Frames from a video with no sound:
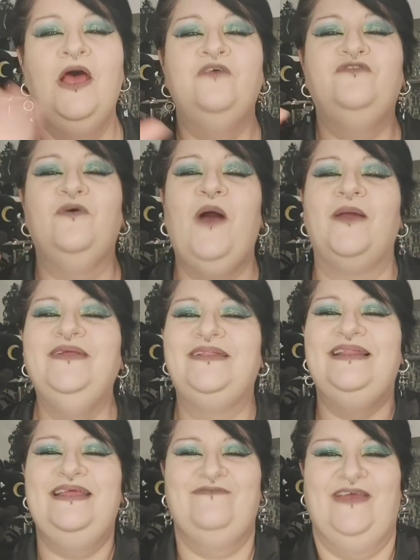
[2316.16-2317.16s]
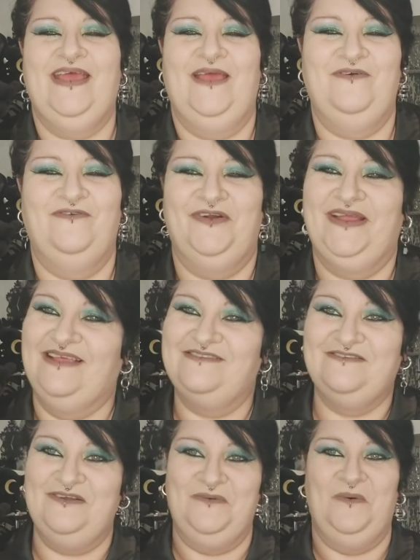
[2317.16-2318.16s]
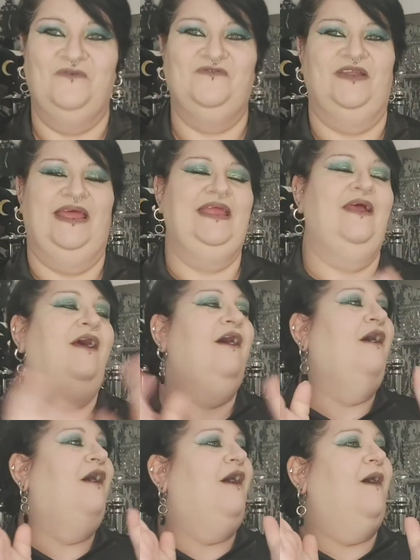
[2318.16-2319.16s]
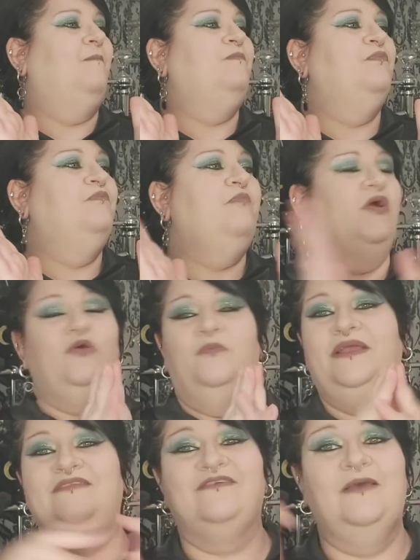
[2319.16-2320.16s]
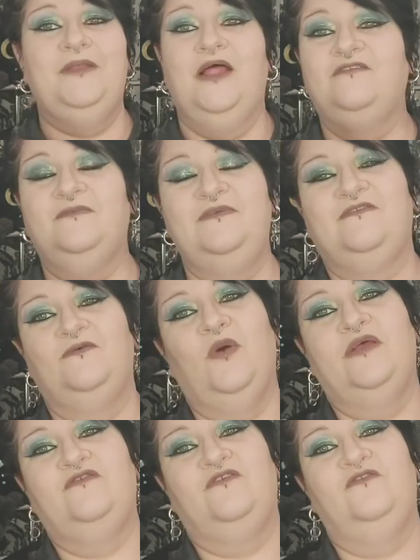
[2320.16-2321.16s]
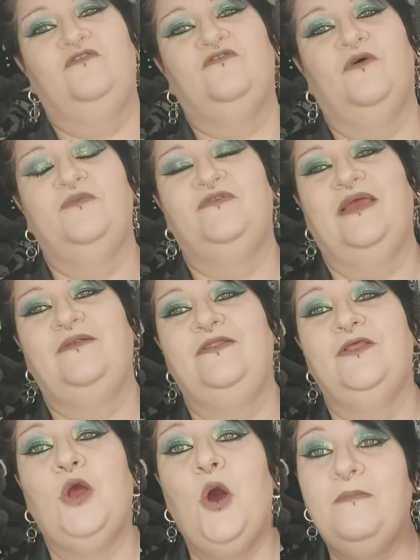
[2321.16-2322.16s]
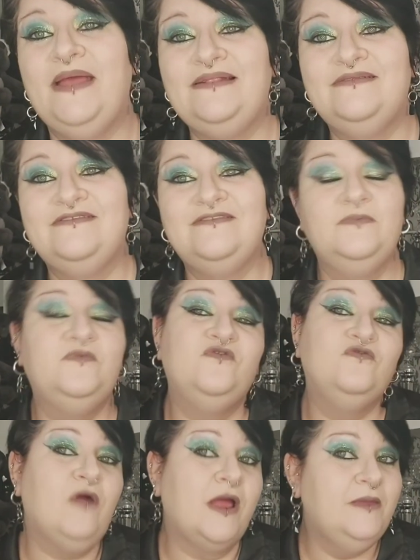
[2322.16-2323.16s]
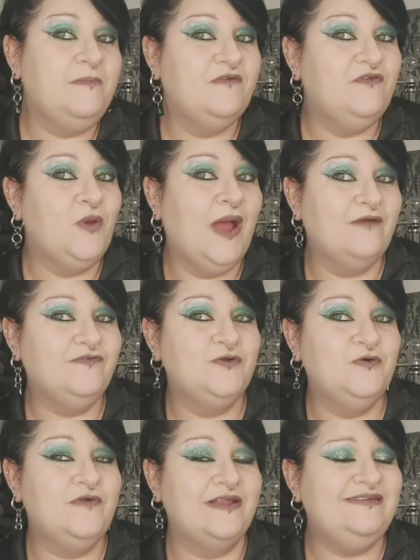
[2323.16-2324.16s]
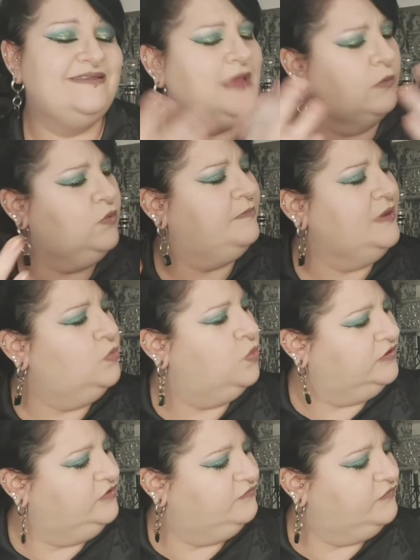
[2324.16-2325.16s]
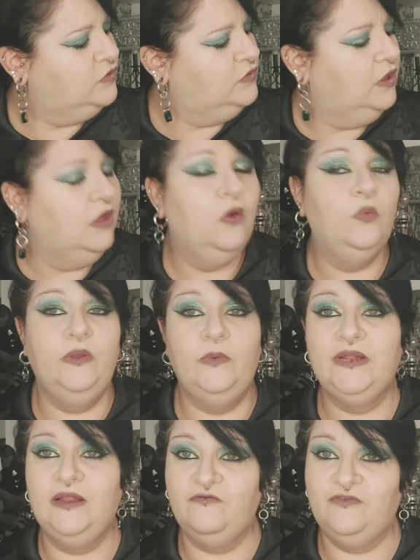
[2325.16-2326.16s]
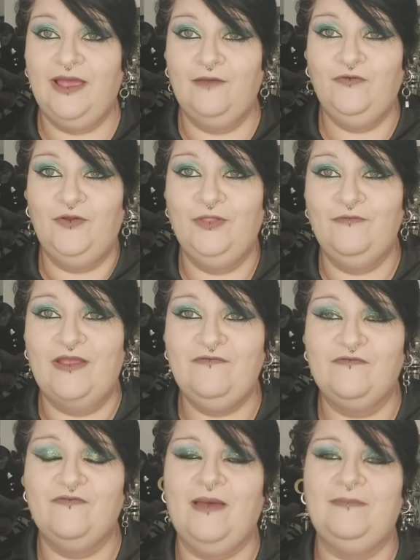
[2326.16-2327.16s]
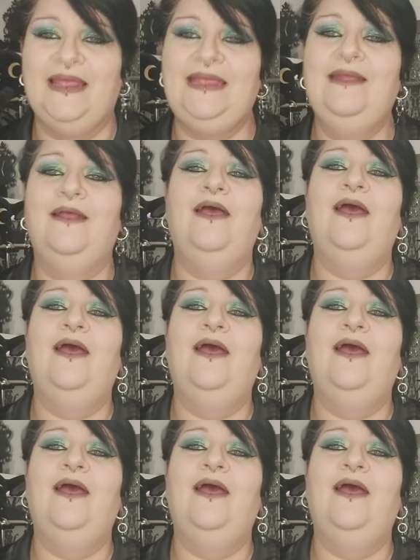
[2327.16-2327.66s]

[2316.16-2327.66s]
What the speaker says: So I'm going to leave it here before it gets too waffly. By all means, come and ask me some questions, drop them down in the comments. Subscribe if you haven't already, that would be wonderful. We would love to have you in the Raven family.